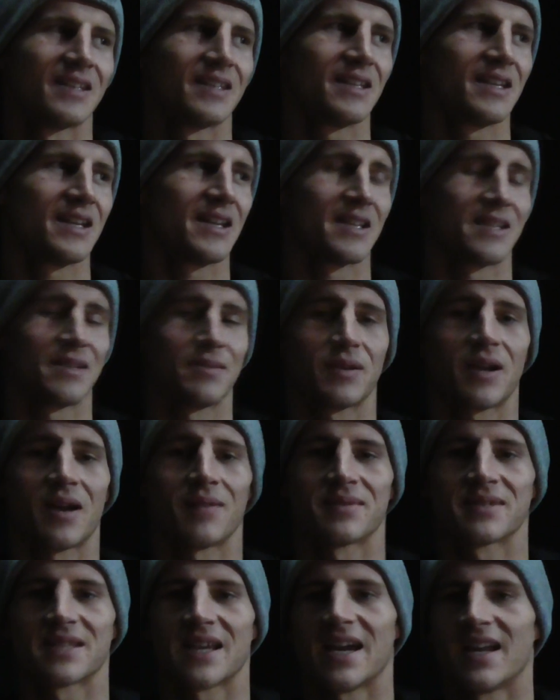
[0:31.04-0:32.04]
yes,
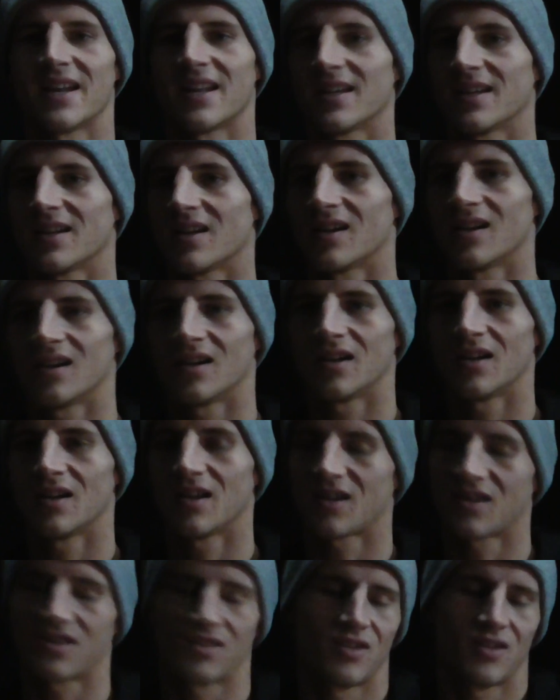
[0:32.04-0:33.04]
come Saturday.
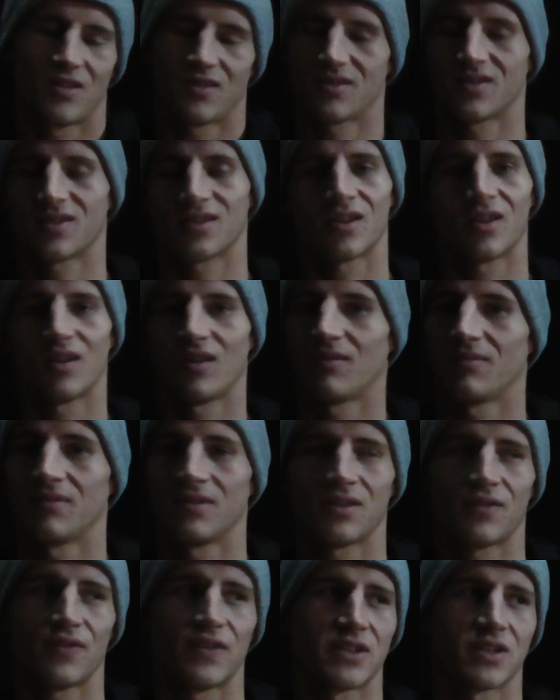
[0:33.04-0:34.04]
It's
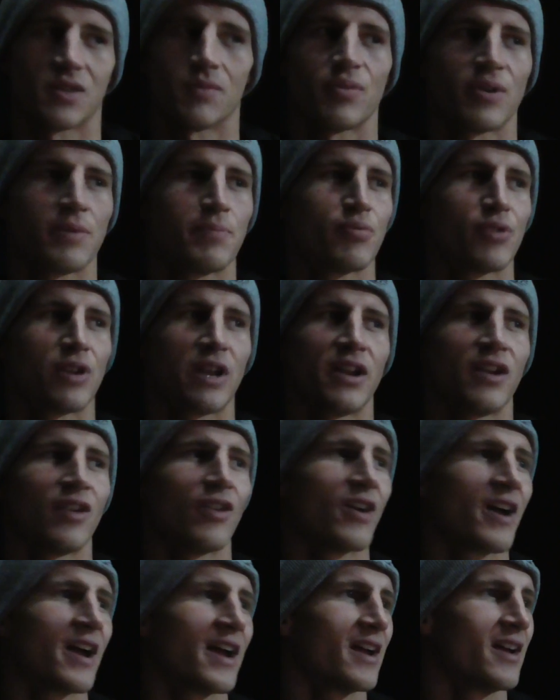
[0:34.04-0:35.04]
a brilliant
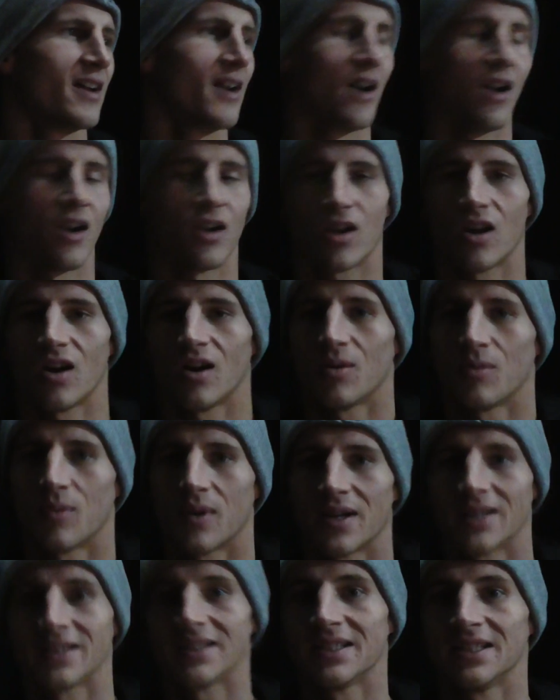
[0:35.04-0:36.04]
night. I can't
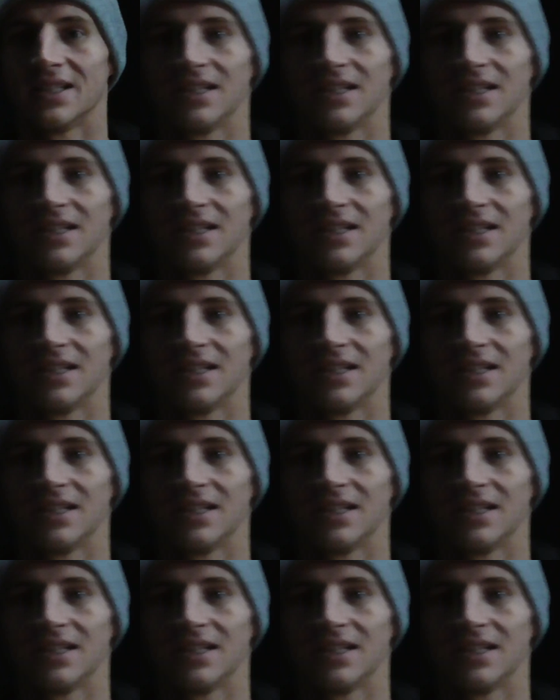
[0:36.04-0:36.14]
wait.